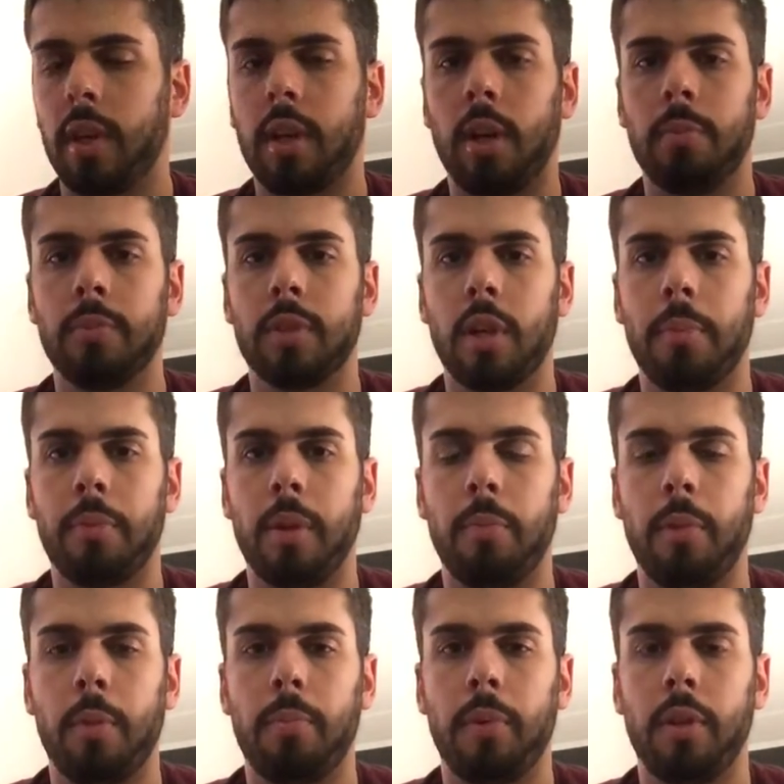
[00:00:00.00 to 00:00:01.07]
that comes up that
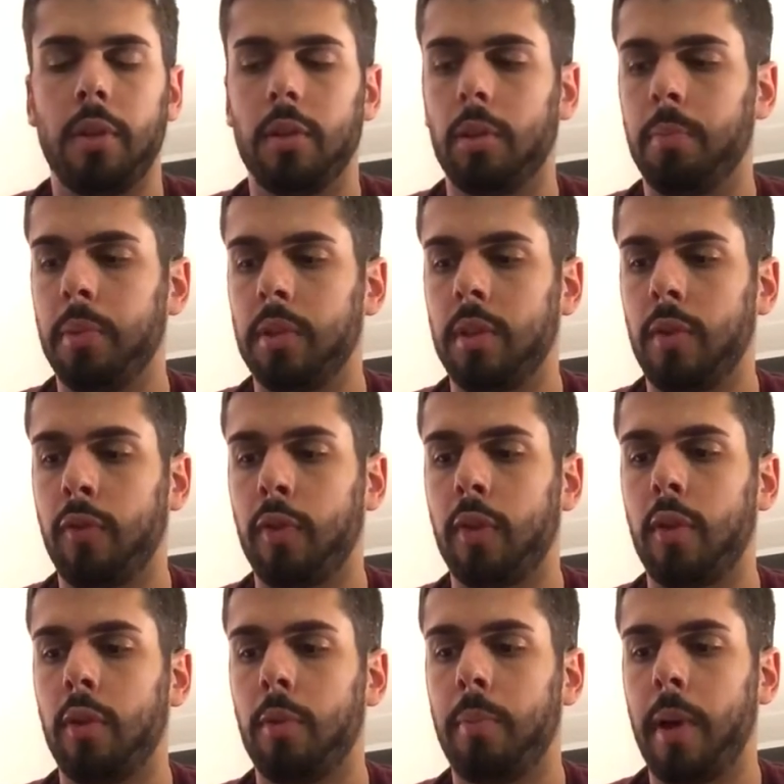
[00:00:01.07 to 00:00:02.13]
might be a little bit
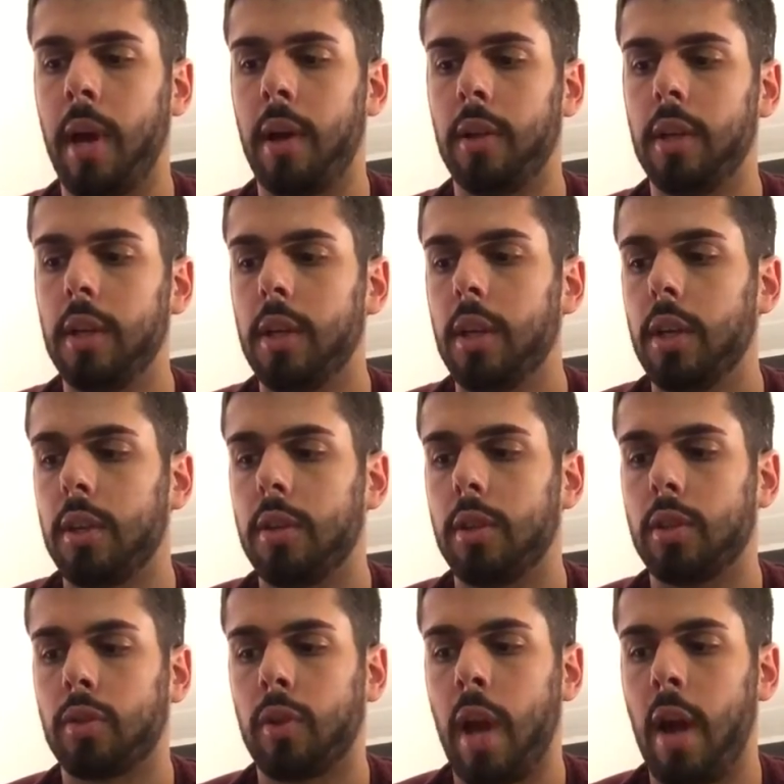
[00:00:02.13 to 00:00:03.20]
difficult about
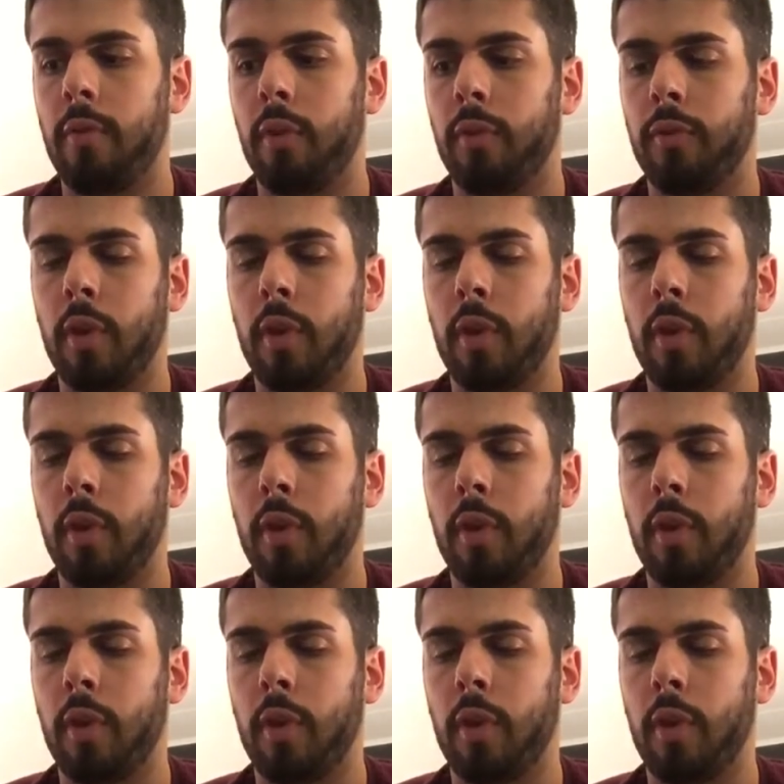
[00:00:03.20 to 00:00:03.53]
this travel.